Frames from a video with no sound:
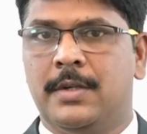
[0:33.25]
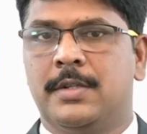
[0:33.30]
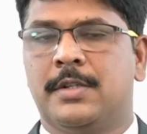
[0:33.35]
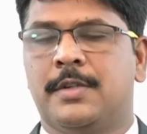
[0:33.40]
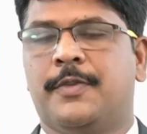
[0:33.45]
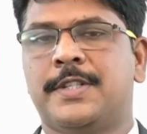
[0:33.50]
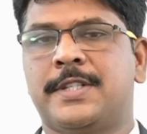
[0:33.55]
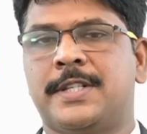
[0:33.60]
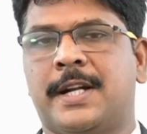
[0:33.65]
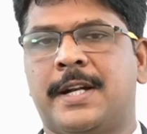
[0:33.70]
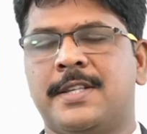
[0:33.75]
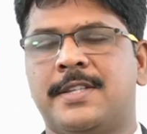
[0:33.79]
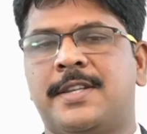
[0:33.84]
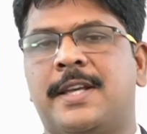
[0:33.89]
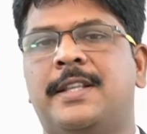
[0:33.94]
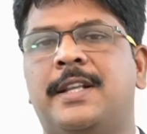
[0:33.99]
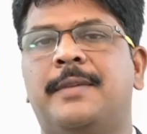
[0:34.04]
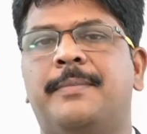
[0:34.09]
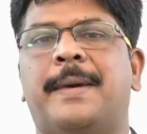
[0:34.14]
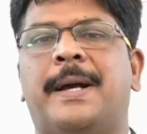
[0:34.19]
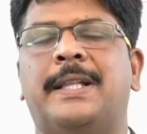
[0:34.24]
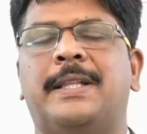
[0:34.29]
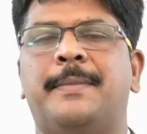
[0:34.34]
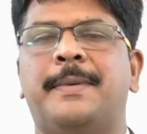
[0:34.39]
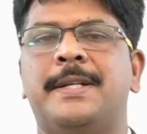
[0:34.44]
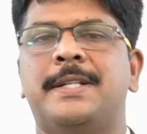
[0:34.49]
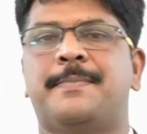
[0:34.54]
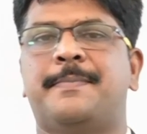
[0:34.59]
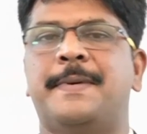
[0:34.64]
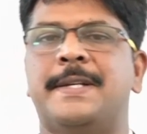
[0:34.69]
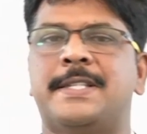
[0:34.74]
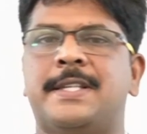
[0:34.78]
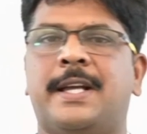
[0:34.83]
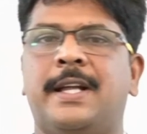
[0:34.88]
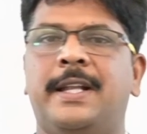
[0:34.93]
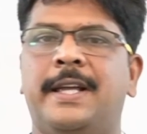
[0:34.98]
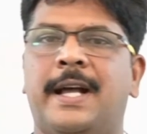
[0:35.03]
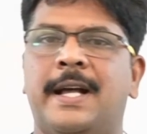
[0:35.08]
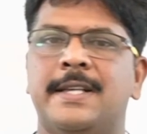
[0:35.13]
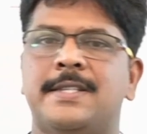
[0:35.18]
So first understand that mathematics
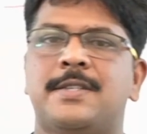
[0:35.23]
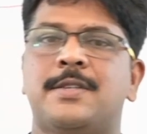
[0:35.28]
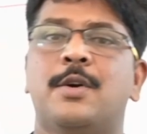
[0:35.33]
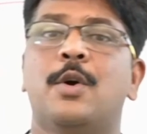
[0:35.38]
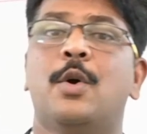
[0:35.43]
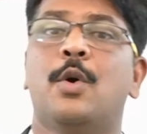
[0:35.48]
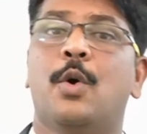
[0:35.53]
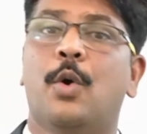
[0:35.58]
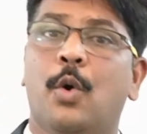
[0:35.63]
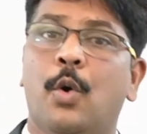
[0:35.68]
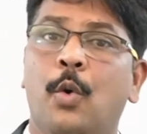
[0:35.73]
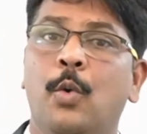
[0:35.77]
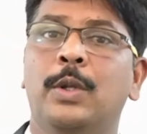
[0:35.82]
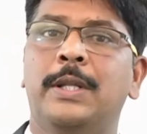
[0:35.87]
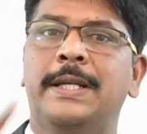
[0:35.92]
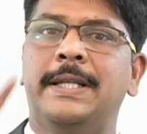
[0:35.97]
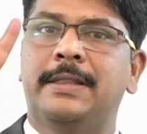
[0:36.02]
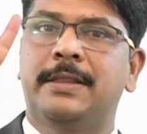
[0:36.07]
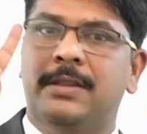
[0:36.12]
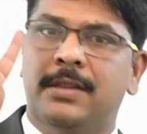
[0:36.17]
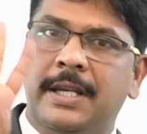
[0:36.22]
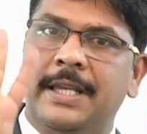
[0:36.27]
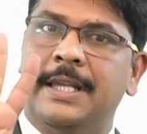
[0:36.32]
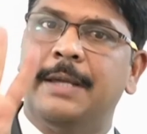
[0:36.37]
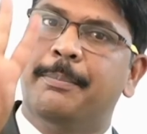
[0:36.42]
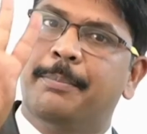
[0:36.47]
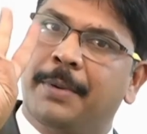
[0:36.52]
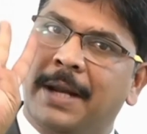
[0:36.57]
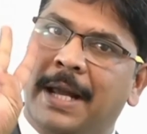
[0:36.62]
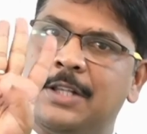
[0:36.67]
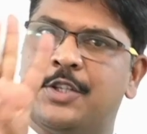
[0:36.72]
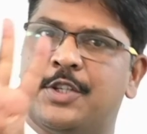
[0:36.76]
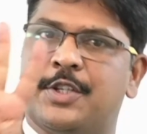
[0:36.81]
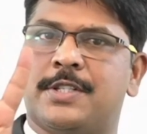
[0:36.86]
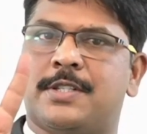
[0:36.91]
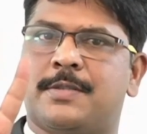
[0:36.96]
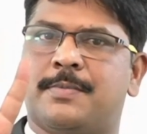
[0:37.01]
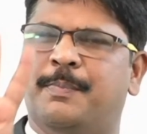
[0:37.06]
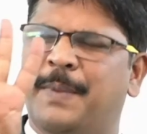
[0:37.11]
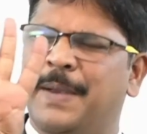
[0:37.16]
basically has only three
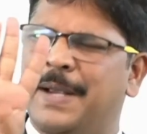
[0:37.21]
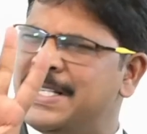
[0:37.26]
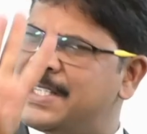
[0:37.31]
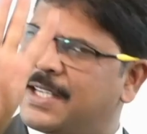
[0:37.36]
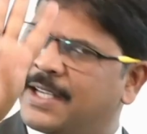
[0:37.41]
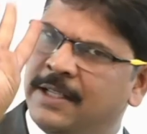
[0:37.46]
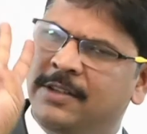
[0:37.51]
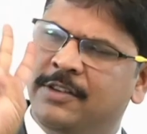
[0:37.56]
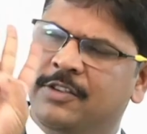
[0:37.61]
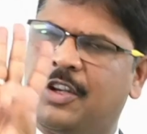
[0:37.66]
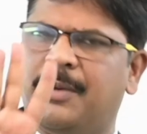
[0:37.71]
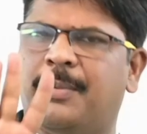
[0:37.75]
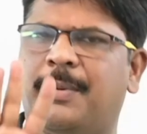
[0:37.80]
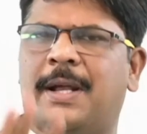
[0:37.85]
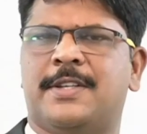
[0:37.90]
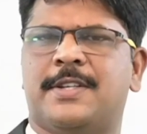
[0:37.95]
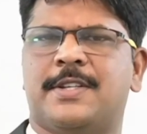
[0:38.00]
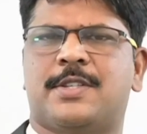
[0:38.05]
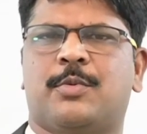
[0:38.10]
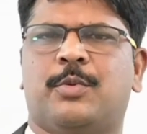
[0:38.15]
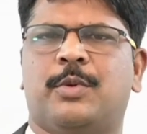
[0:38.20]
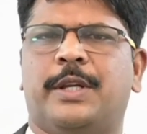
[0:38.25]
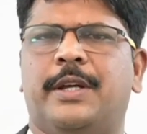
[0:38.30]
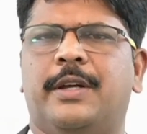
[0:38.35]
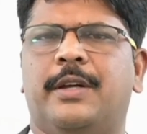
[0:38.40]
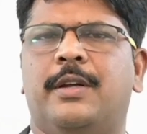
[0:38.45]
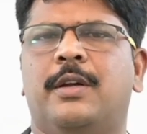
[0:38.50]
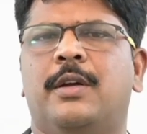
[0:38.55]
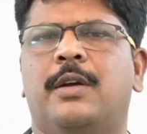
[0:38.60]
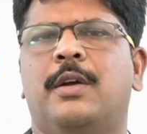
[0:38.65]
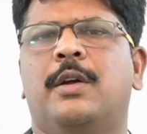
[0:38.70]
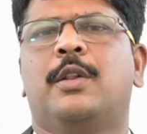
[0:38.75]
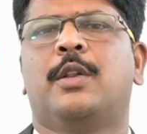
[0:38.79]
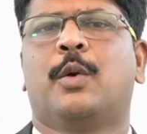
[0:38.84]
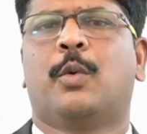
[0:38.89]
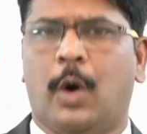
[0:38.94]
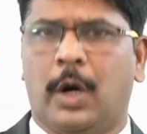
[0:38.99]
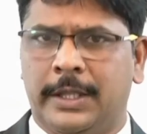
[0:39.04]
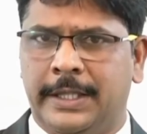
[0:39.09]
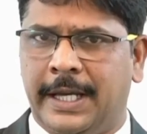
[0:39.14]
branches, Now
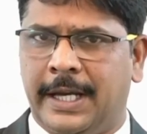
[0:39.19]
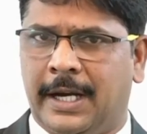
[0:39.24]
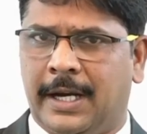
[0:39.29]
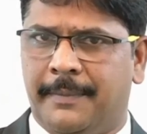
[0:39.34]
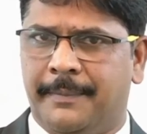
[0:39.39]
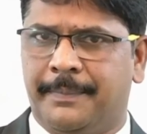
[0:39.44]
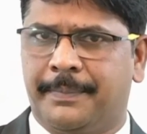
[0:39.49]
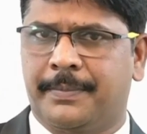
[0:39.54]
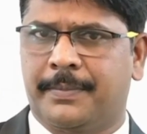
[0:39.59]
what they are?